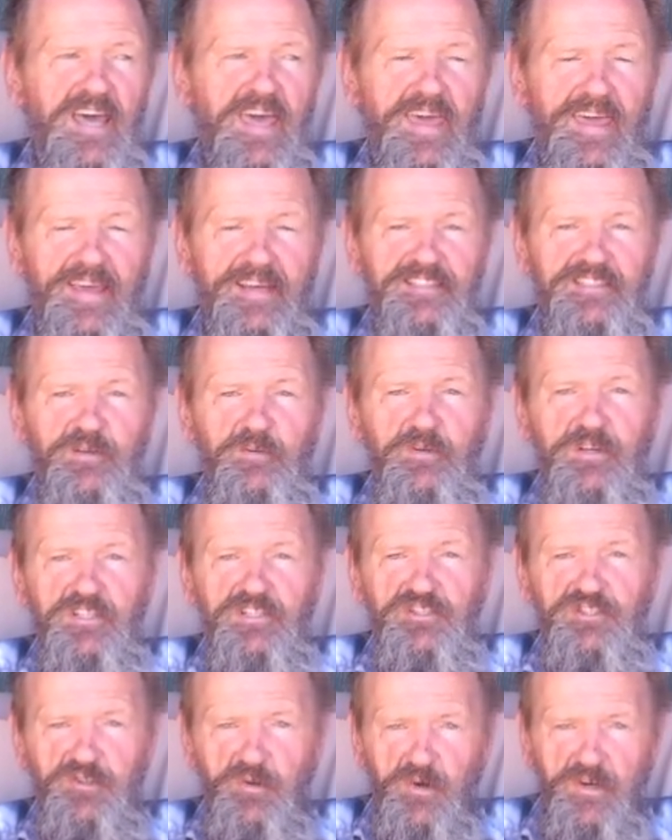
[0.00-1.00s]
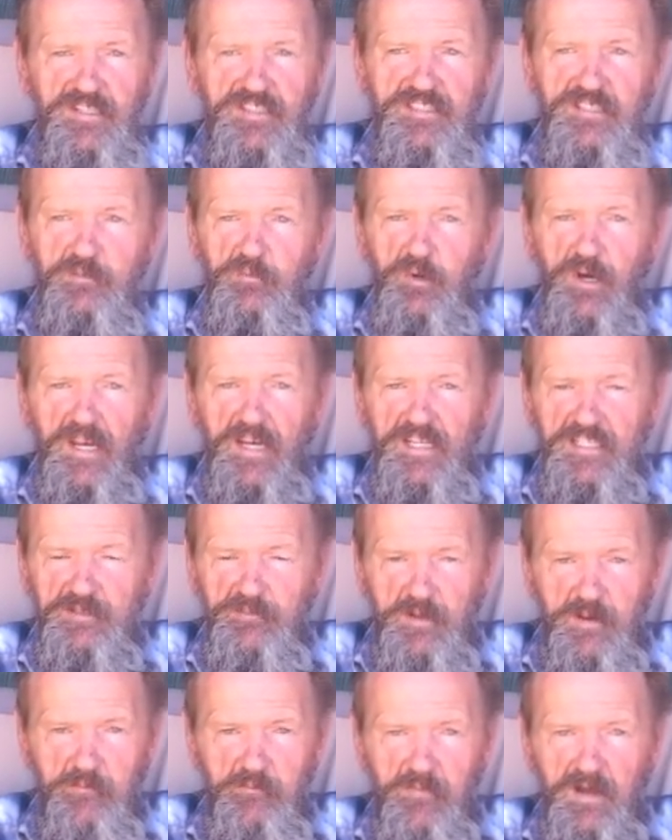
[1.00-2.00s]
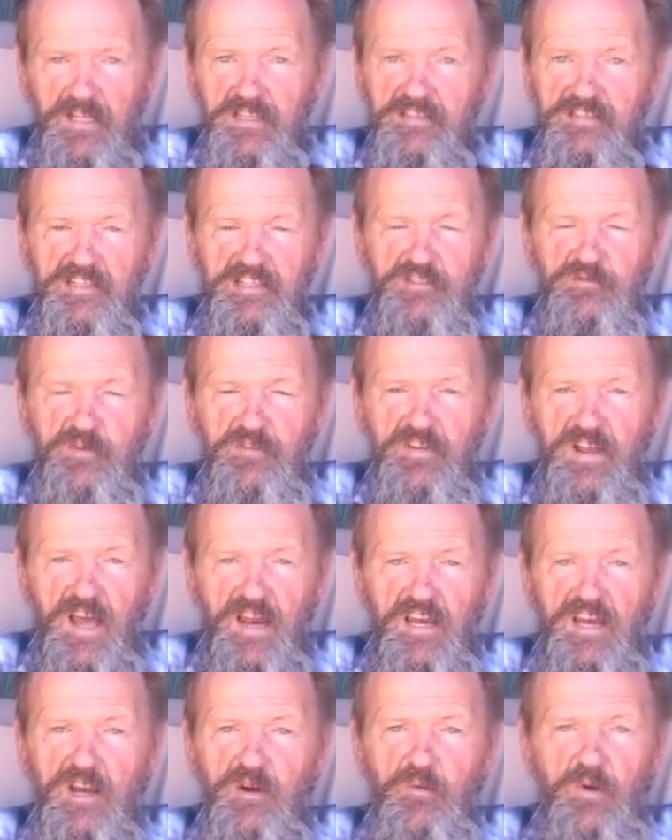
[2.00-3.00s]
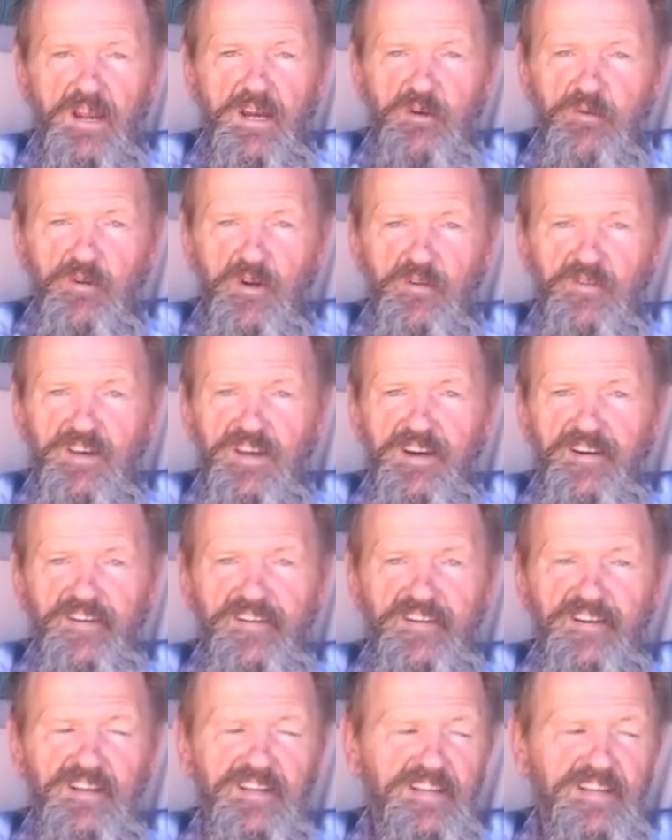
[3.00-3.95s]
I actually would enjoy some rain. It's been months since we've got any rain around here.